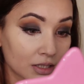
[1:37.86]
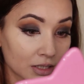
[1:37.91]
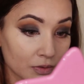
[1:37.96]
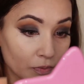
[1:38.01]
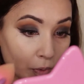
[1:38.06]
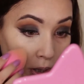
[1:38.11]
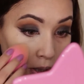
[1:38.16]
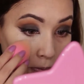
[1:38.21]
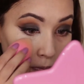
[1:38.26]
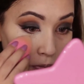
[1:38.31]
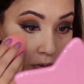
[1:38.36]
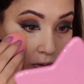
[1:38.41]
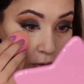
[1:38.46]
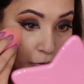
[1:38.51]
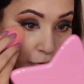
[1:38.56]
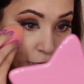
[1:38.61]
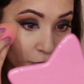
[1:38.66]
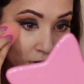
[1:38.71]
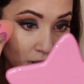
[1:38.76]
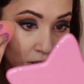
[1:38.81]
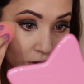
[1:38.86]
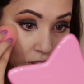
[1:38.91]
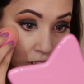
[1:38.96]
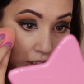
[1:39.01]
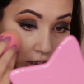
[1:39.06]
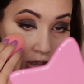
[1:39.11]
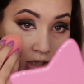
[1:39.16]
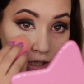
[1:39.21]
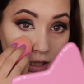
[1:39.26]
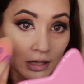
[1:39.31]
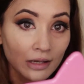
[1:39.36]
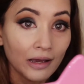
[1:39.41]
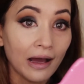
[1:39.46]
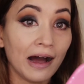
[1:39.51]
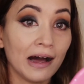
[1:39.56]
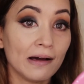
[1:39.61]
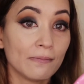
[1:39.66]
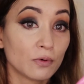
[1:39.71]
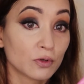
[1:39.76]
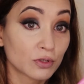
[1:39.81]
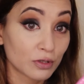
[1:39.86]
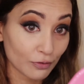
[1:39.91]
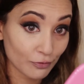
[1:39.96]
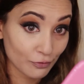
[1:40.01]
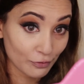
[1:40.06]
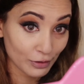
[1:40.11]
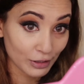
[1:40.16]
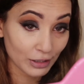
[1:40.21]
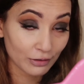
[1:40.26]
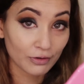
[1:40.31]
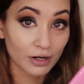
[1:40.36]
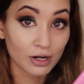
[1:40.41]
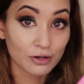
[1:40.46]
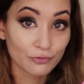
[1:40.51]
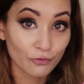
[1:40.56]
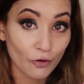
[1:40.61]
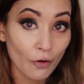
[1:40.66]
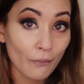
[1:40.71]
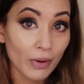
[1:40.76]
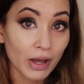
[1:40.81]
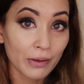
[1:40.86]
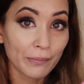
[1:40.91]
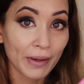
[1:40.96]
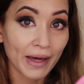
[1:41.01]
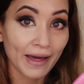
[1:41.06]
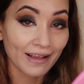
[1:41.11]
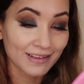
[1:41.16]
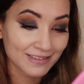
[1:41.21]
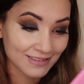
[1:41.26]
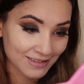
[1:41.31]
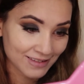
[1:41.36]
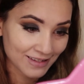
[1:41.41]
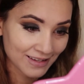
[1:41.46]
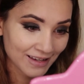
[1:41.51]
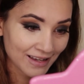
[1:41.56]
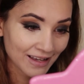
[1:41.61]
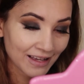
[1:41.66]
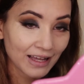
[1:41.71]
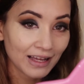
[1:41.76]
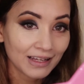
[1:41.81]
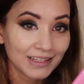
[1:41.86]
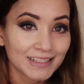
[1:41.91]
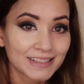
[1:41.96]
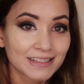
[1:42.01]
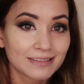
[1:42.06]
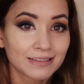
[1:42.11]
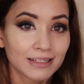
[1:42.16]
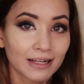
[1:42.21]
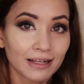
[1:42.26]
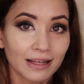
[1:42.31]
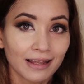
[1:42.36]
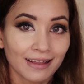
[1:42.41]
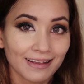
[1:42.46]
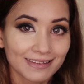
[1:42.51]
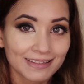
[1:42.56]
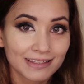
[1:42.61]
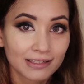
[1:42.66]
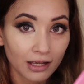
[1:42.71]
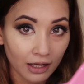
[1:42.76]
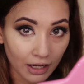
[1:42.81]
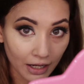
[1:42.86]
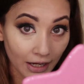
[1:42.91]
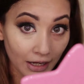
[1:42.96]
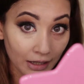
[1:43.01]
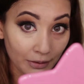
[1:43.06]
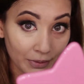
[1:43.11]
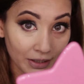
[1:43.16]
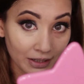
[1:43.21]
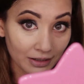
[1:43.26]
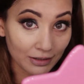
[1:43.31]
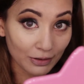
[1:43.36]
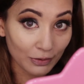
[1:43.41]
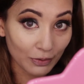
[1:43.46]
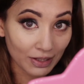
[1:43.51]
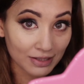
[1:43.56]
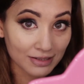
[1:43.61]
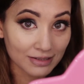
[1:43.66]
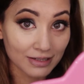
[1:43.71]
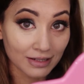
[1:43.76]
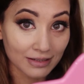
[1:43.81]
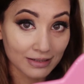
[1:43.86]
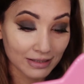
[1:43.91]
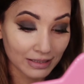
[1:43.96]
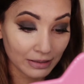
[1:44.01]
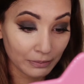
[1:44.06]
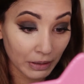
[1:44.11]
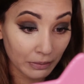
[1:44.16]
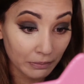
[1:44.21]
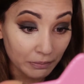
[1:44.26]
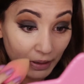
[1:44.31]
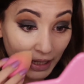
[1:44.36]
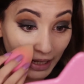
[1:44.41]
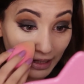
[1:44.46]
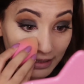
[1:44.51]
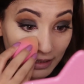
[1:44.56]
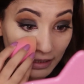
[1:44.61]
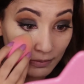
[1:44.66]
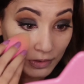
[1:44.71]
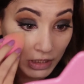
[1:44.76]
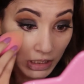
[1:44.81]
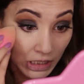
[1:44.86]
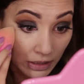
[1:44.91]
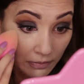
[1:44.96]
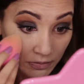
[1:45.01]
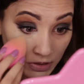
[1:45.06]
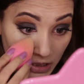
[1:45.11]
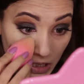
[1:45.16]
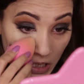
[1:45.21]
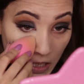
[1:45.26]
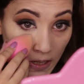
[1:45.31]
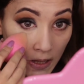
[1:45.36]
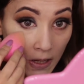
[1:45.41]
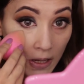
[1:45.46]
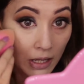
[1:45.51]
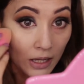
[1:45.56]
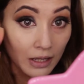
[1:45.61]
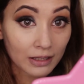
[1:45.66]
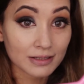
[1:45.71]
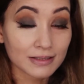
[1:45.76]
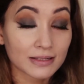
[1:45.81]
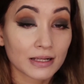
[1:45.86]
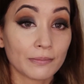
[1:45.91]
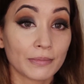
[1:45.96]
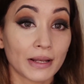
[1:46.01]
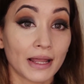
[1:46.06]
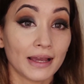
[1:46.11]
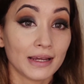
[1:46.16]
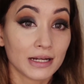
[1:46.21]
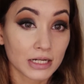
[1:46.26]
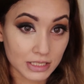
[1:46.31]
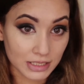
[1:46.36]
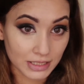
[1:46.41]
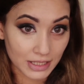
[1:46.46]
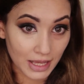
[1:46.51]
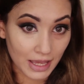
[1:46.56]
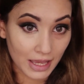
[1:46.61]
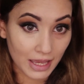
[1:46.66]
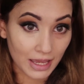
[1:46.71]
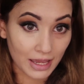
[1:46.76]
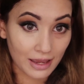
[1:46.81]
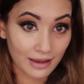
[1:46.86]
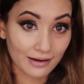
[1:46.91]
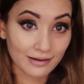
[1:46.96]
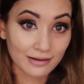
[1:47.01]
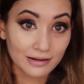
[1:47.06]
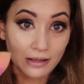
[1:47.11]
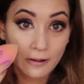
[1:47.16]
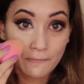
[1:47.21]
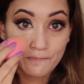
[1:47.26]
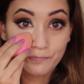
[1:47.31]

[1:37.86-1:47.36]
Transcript: swipe full on, almost a full coverage. For my bags, it's still less. I mean, you can still see my bag sometimes in some lights, and